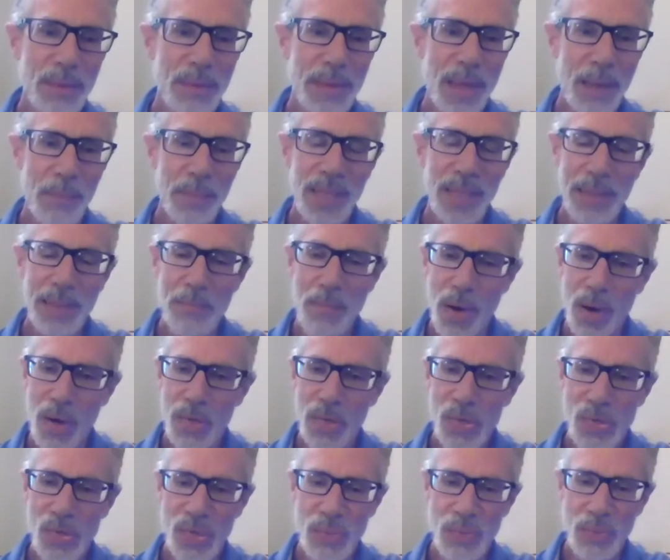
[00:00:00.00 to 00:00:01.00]
Emily
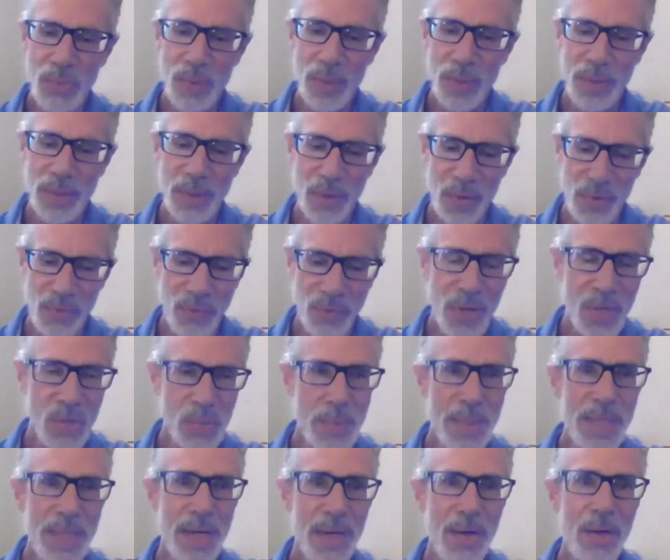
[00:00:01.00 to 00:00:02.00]
marched with her
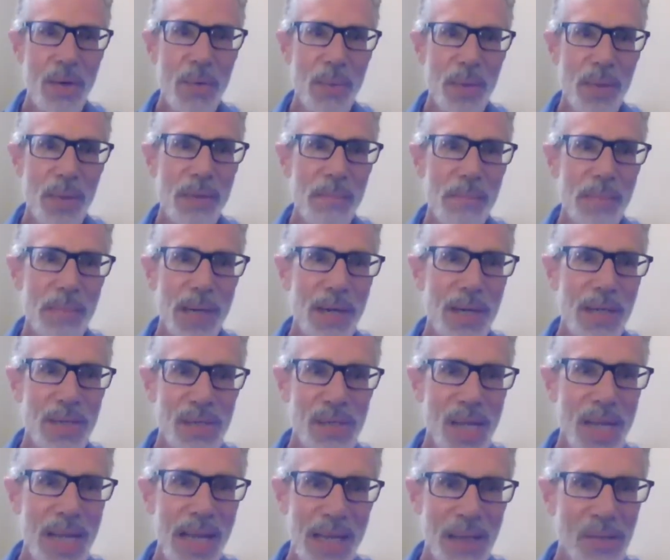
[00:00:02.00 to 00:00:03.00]
freshman year with a Barry
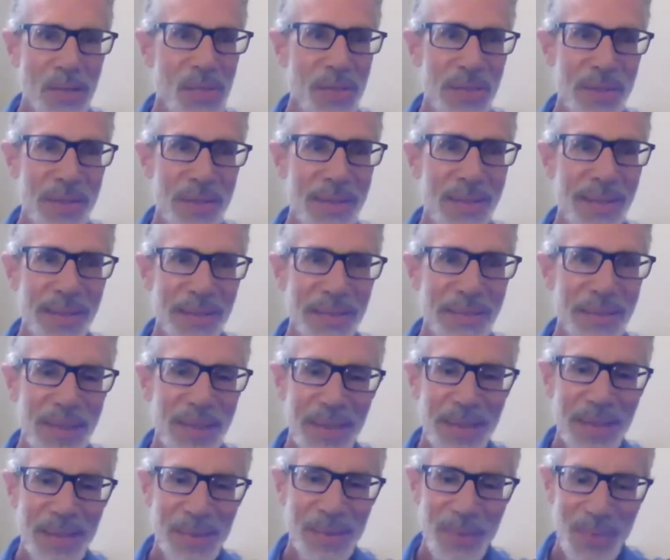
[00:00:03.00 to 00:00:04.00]
sax, and
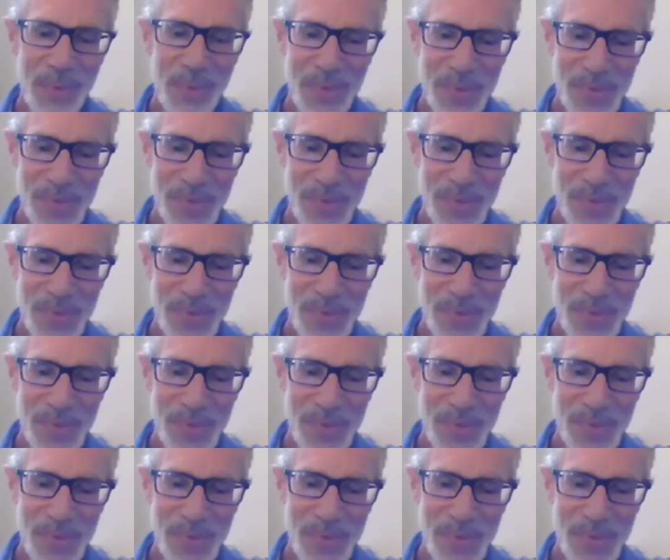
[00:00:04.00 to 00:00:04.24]
was